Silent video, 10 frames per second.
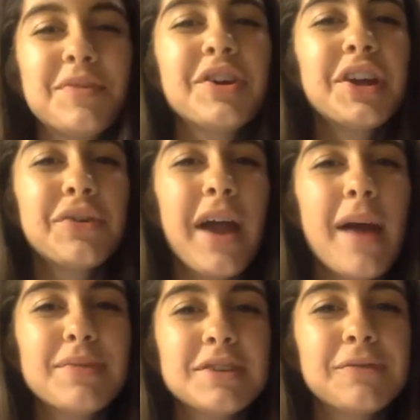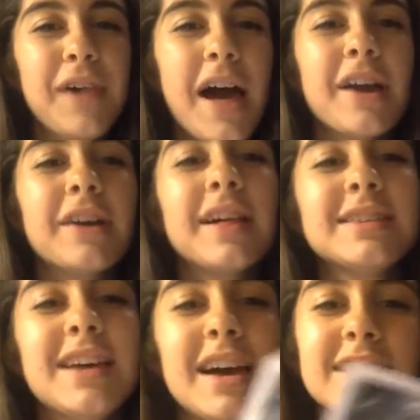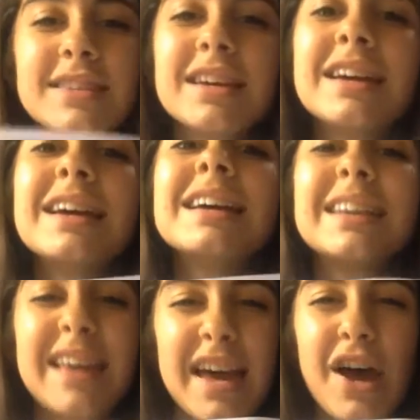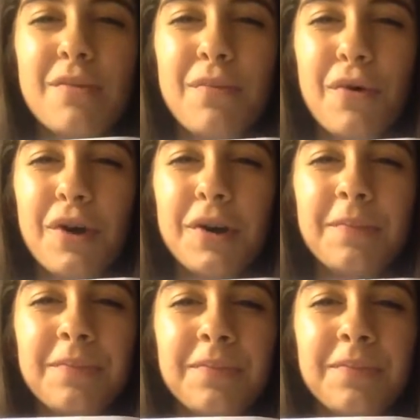You're going to grab this flyer that says, Get on board.